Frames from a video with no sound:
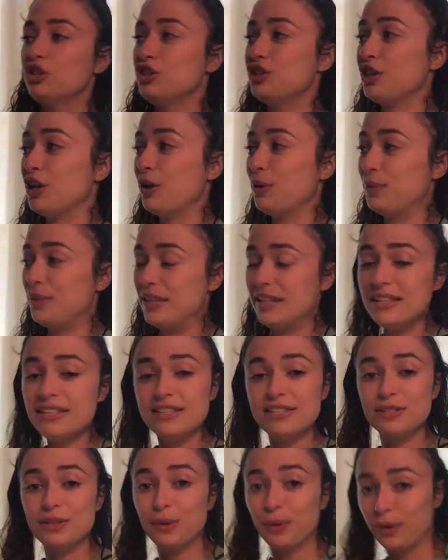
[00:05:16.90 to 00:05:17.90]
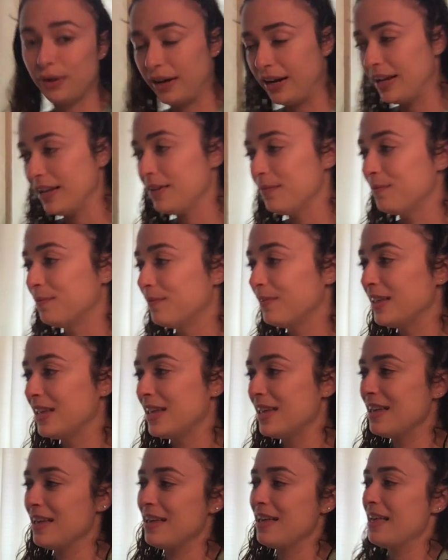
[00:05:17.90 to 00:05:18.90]
So this story,
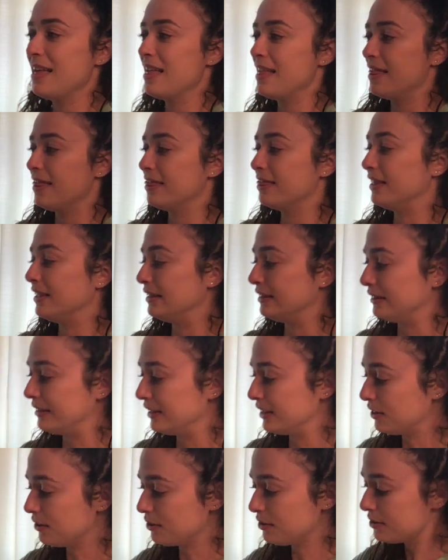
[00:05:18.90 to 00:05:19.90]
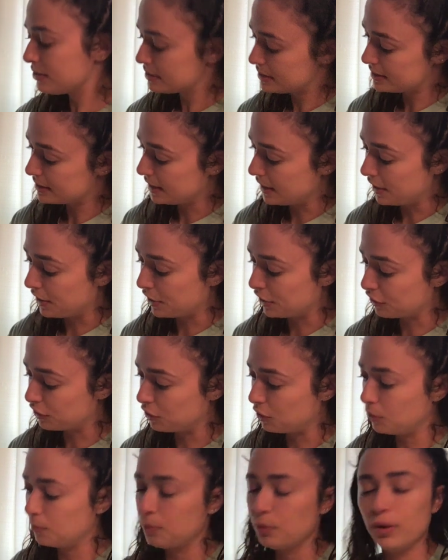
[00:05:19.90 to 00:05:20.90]
The Little
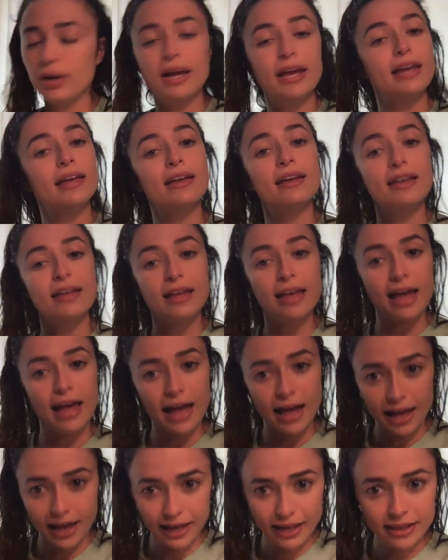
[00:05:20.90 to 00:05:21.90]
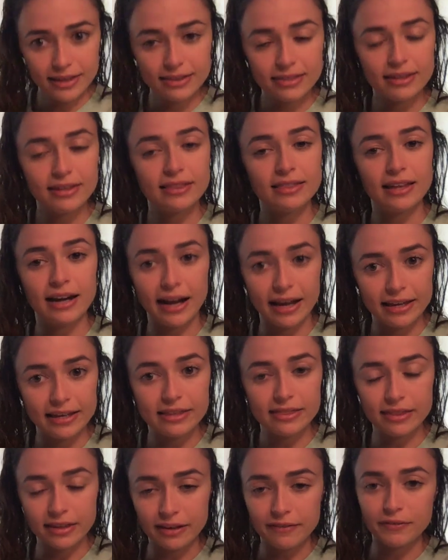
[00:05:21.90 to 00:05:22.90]
Scarecrow Boy. I think that I
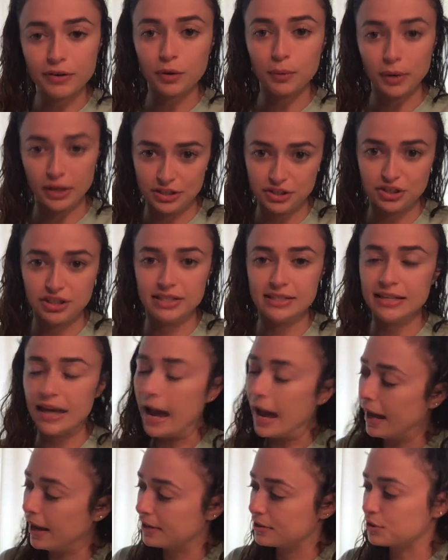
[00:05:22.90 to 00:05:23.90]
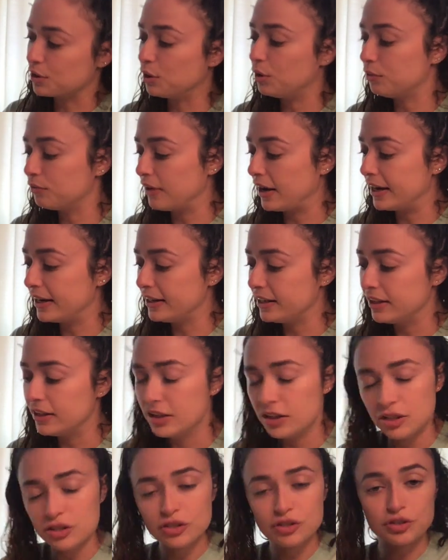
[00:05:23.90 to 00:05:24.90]
can think of a question to ask already.
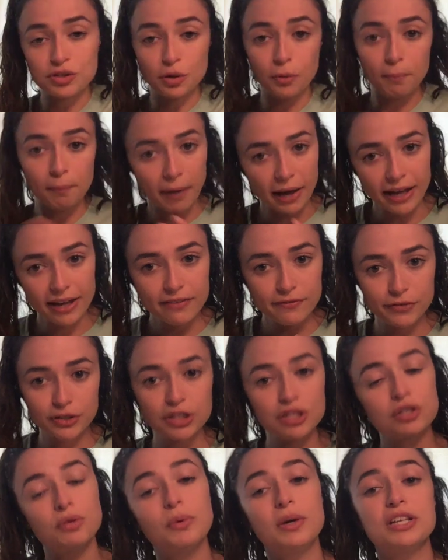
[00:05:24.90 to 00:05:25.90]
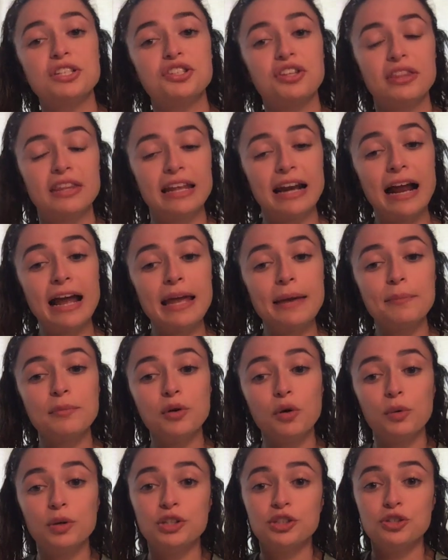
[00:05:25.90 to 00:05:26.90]
So my first question that I am
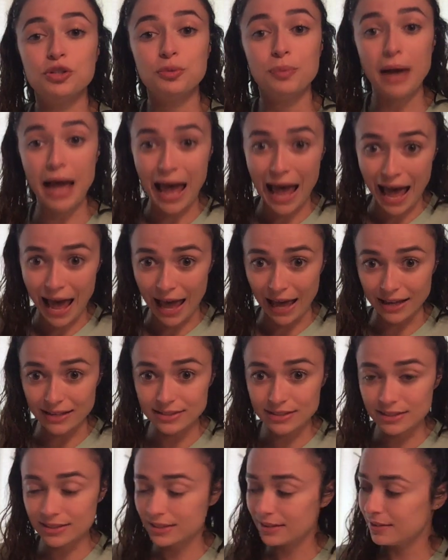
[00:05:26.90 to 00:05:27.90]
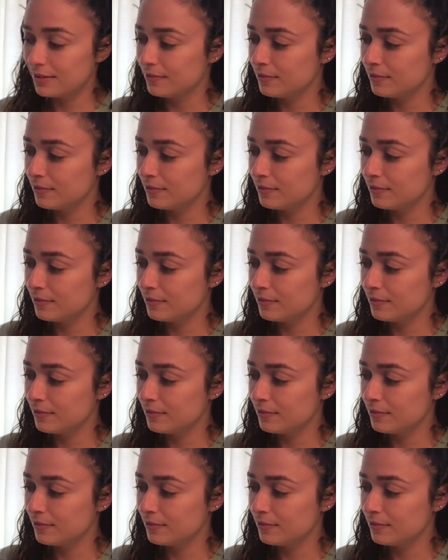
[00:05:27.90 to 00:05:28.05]
going to ask